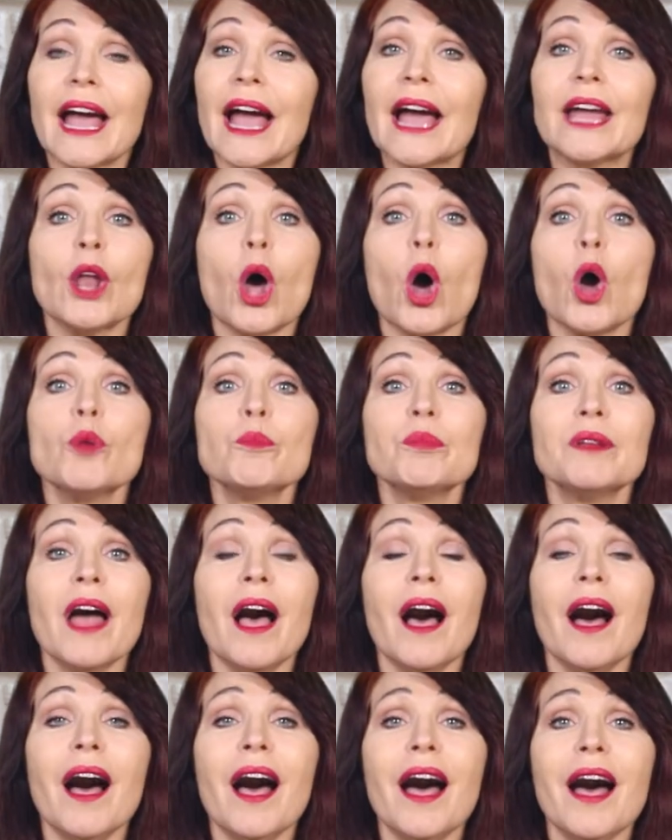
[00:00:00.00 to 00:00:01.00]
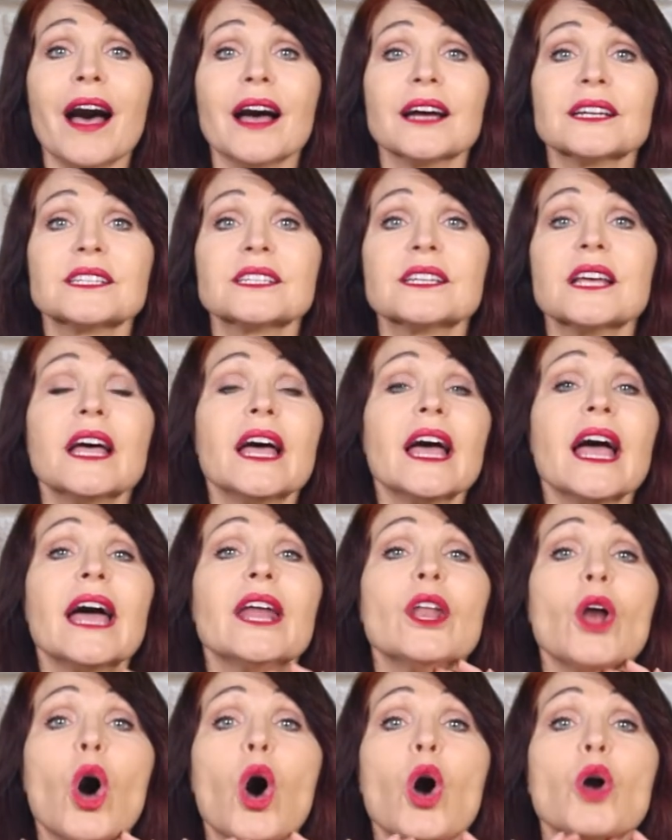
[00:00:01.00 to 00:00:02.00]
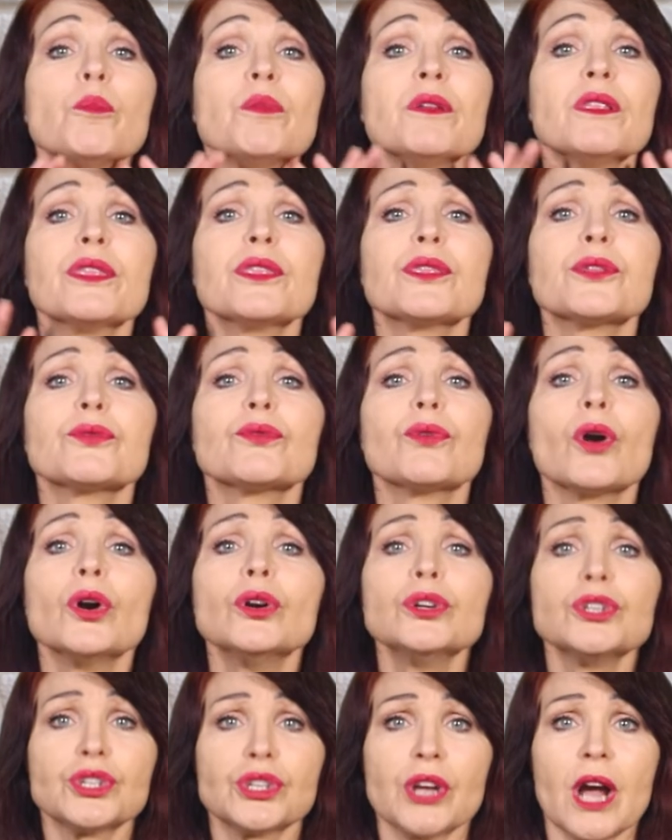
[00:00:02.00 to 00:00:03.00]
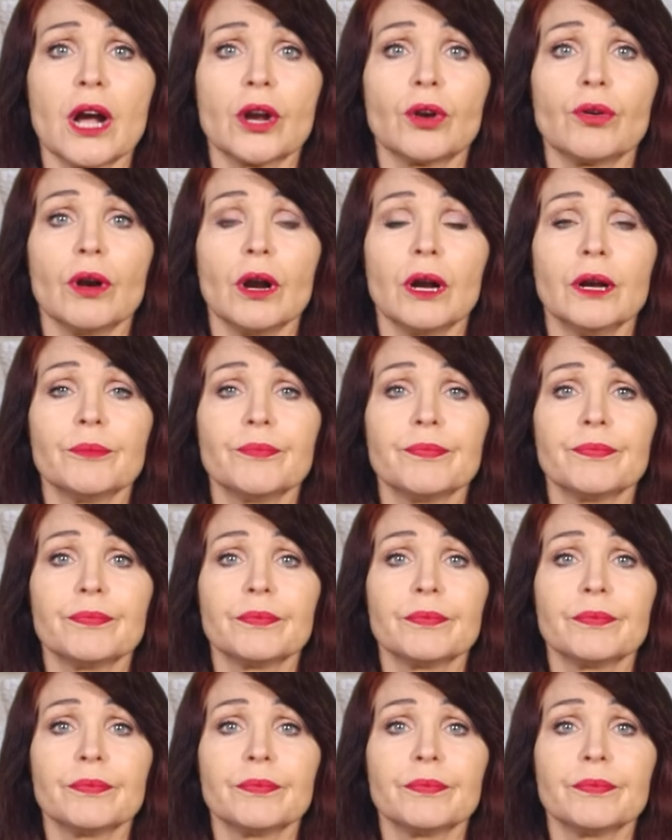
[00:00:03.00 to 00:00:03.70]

an open heart, an open throat chakra.